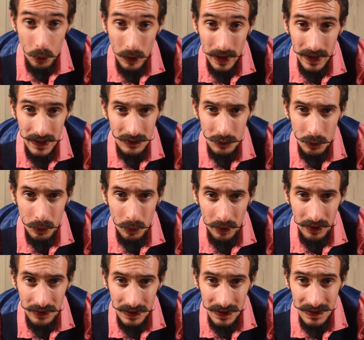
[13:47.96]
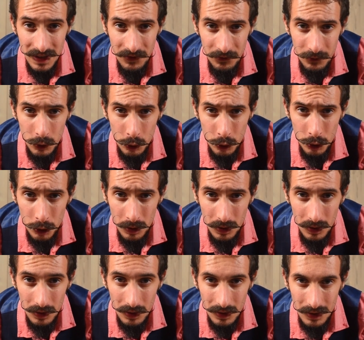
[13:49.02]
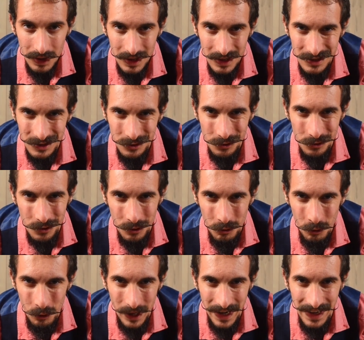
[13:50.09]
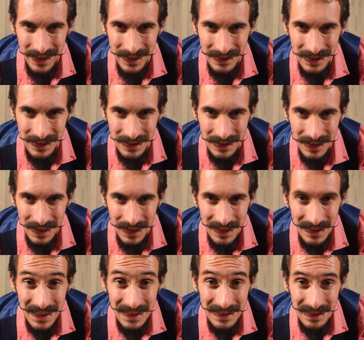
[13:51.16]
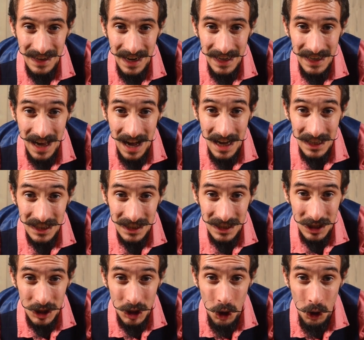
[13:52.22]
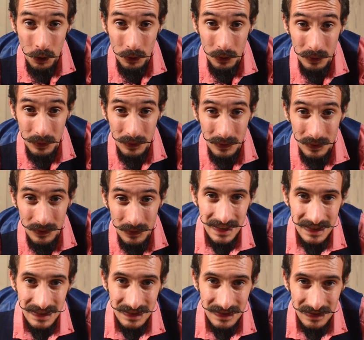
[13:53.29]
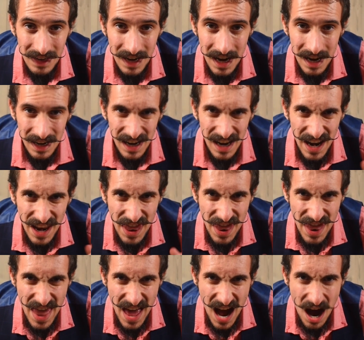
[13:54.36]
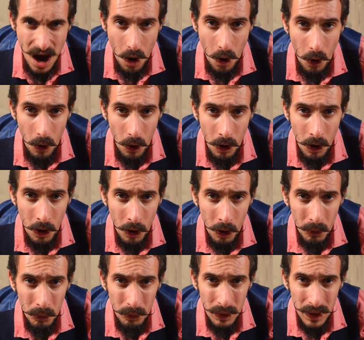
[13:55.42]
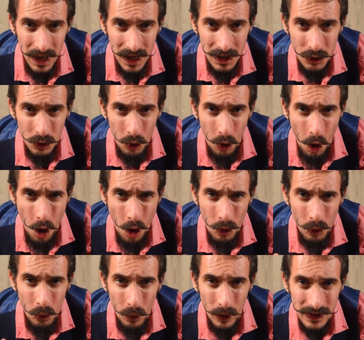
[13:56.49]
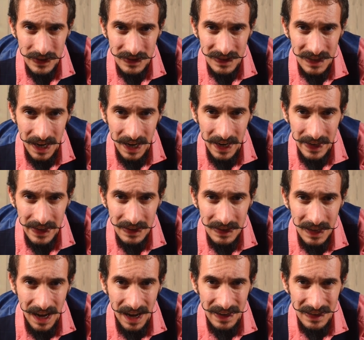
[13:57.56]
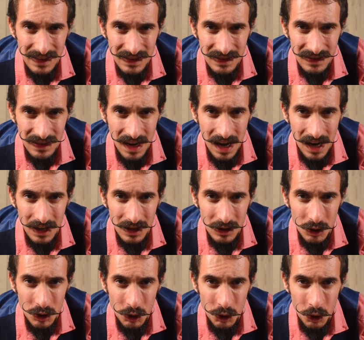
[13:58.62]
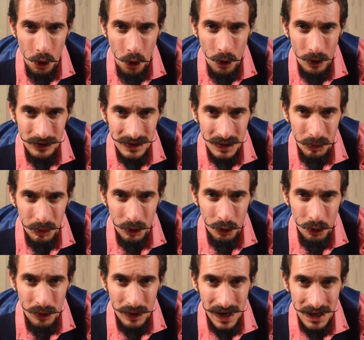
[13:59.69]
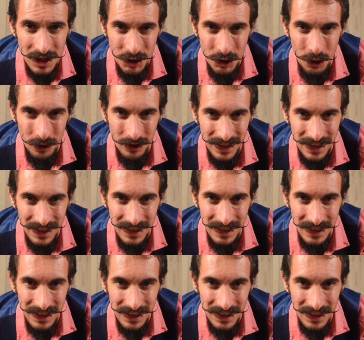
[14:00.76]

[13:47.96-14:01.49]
way to predict the future is to create it. The time has come. Start now. Build your own website and start your entrepreneurial journey.